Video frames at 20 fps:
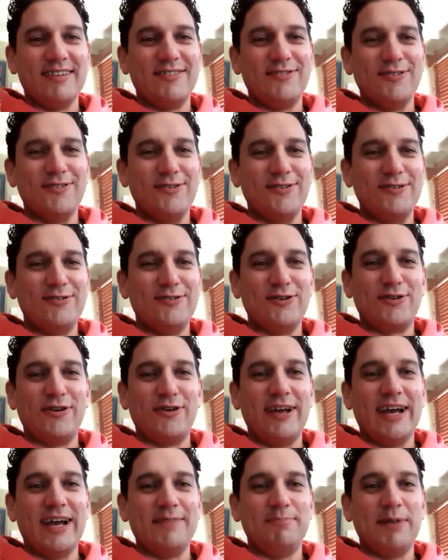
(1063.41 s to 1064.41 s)
to
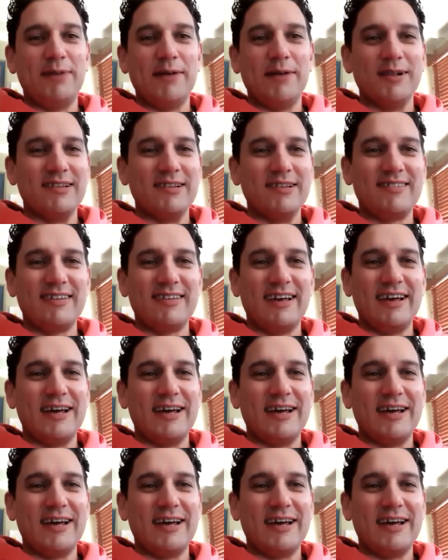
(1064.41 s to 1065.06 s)
create bubbles